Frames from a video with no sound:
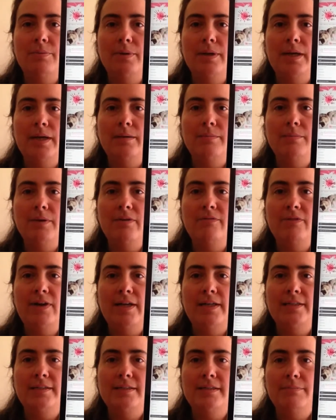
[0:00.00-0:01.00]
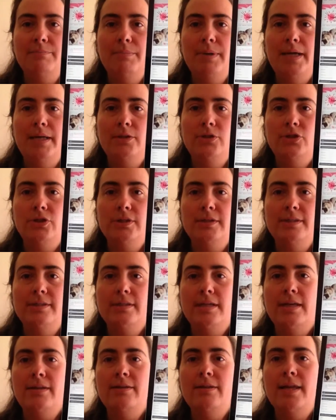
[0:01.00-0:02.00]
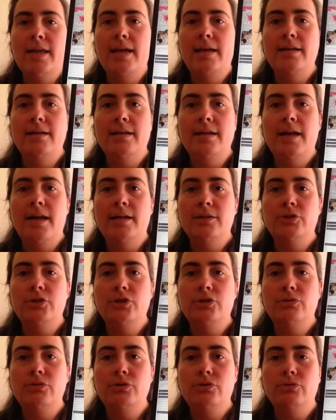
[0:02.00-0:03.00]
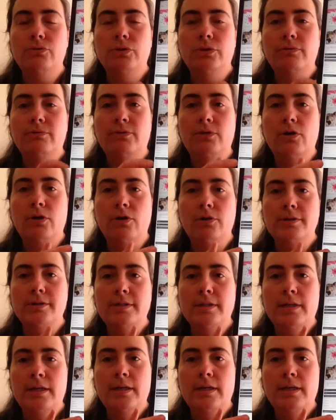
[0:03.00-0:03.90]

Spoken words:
I've added some pictures, and then as usual you've got